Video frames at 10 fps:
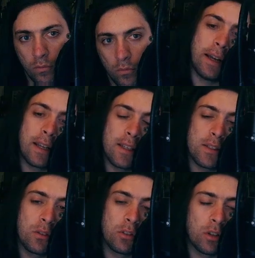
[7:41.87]
I guess
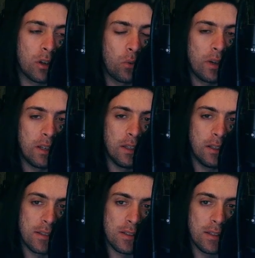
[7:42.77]
you could already
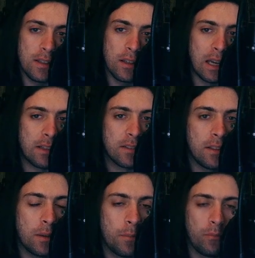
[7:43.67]
see and
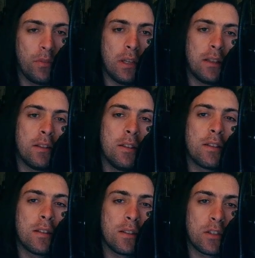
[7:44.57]
hear that
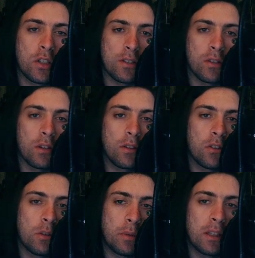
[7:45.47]
this is just not the
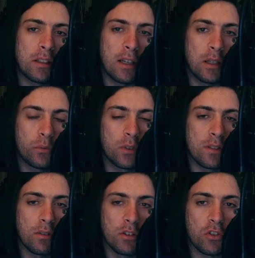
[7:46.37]
typical kind of
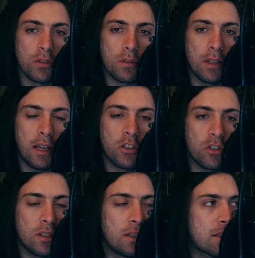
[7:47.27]
distortion.
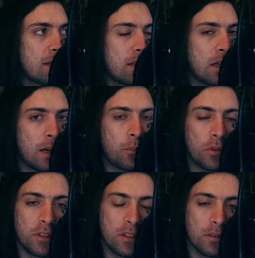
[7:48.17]
Actually, it's kind of
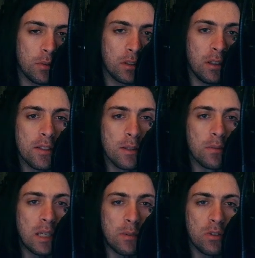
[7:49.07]
unpredictable.
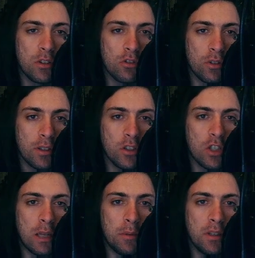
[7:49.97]
Sometimes you're drawing a
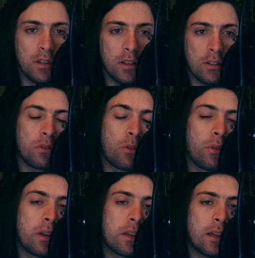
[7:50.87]
shape in here and you
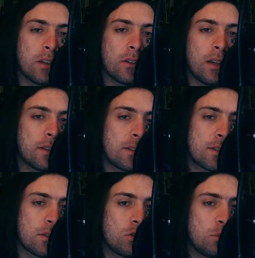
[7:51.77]
think like, okay, this is
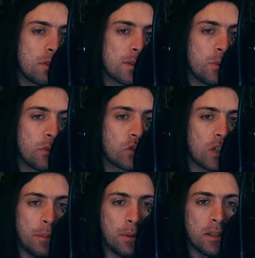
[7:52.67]
going to be a smooth
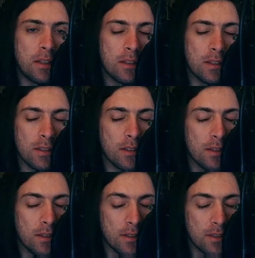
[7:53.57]
shape, and then
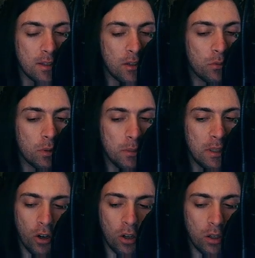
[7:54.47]
the sound will
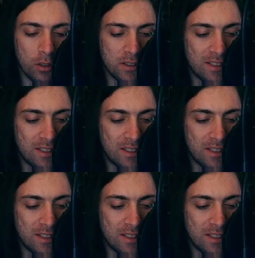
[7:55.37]
be all